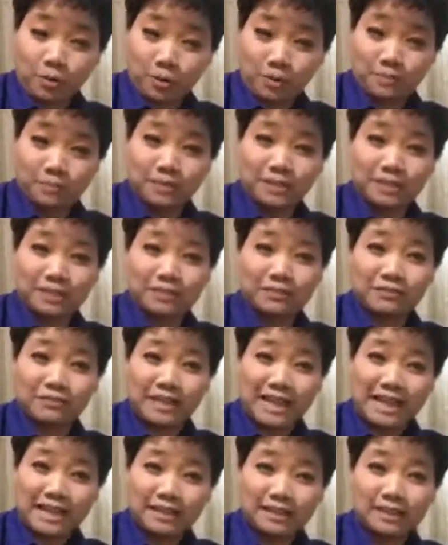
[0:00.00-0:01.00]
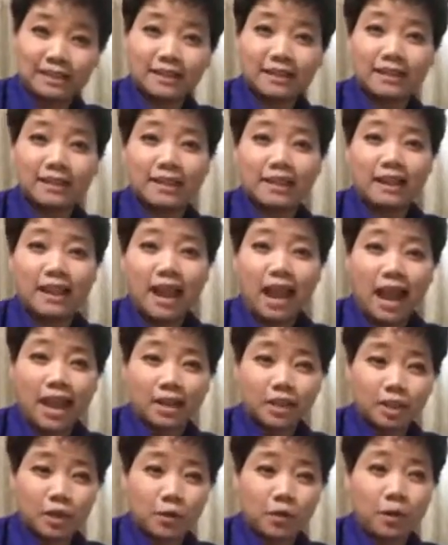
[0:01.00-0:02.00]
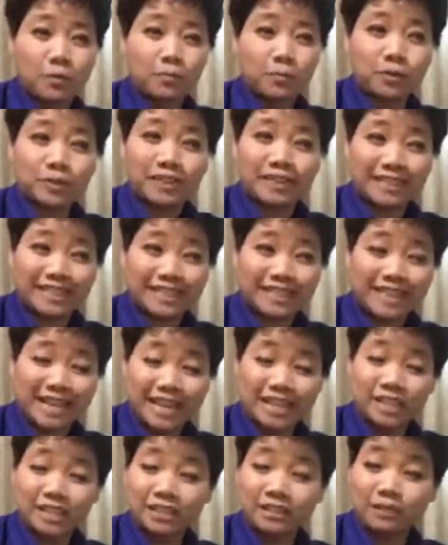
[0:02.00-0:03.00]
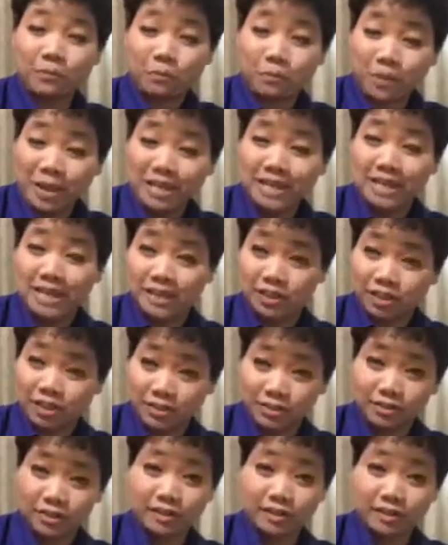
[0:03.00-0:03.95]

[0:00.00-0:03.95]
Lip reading: up to the event. I show up with the intention of making certain